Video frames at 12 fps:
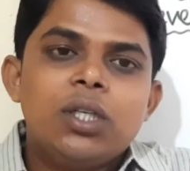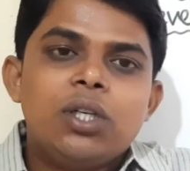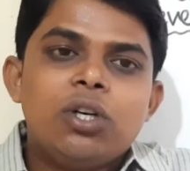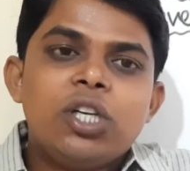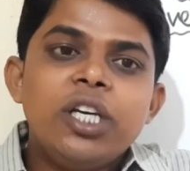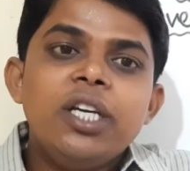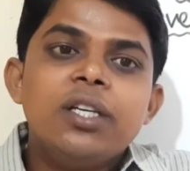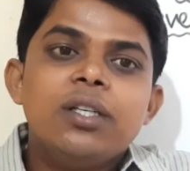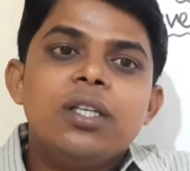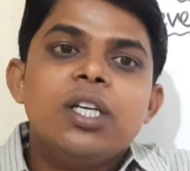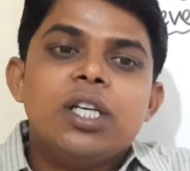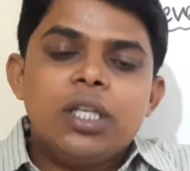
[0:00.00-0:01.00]
Okay,
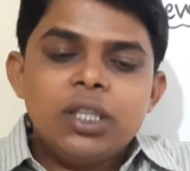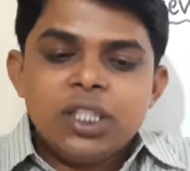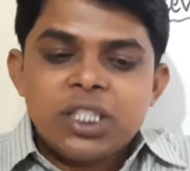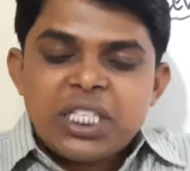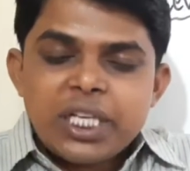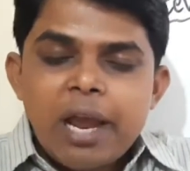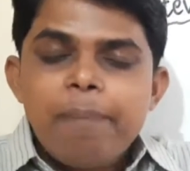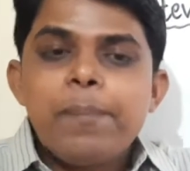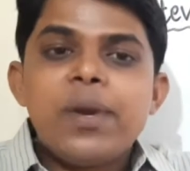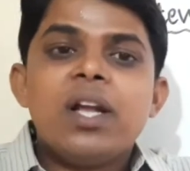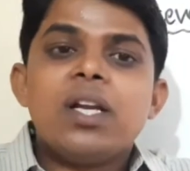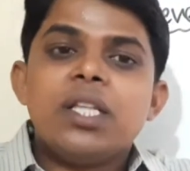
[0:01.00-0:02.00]
in this
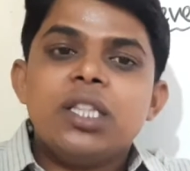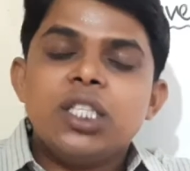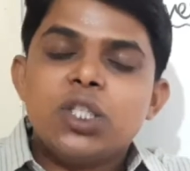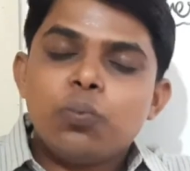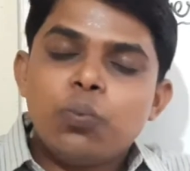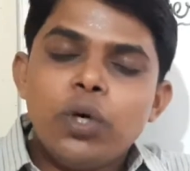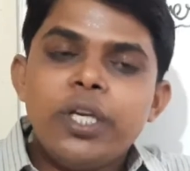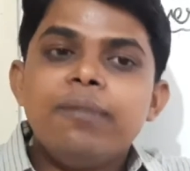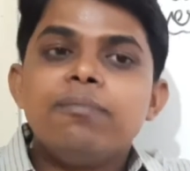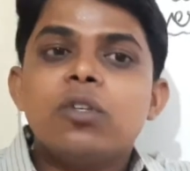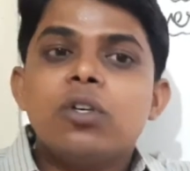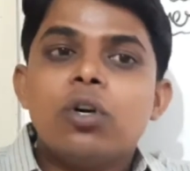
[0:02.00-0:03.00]
chapter, in this
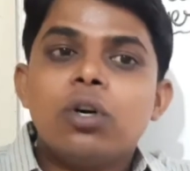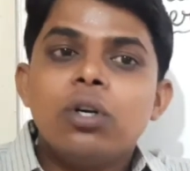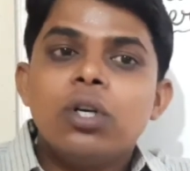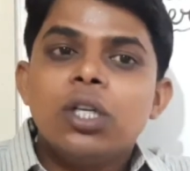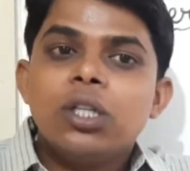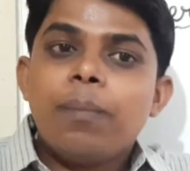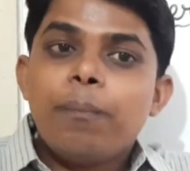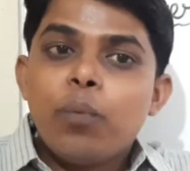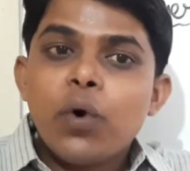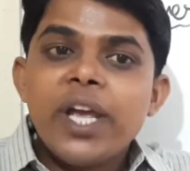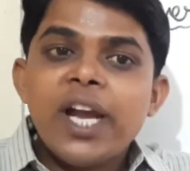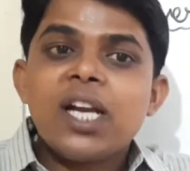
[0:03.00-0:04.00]
poem, the
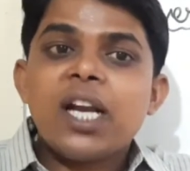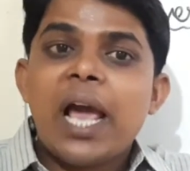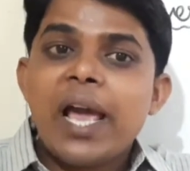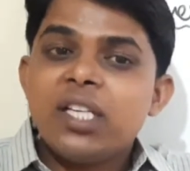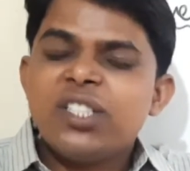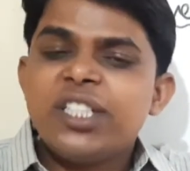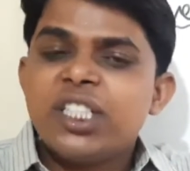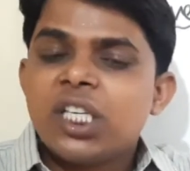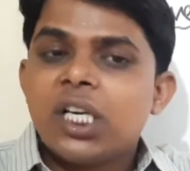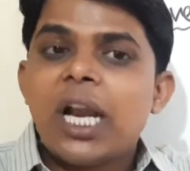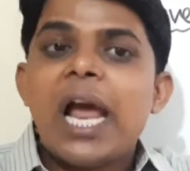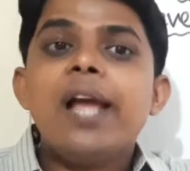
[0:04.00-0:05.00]
poet has
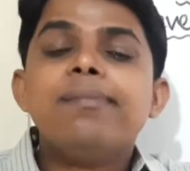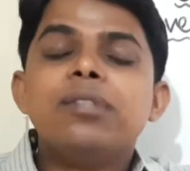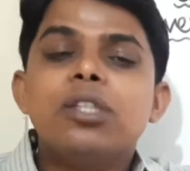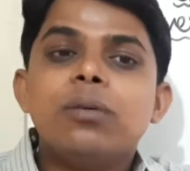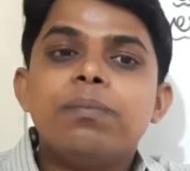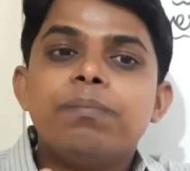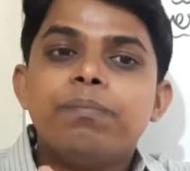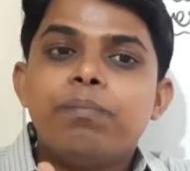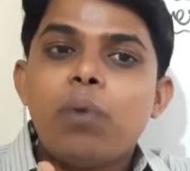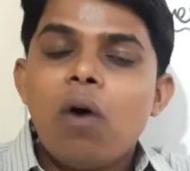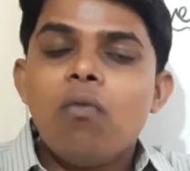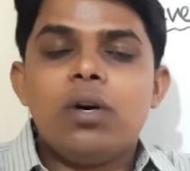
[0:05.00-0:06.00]
described the
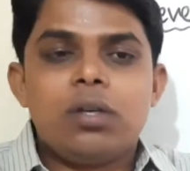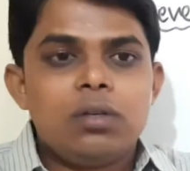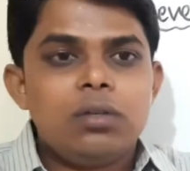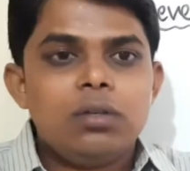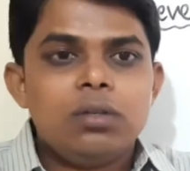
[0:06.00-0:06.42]
power,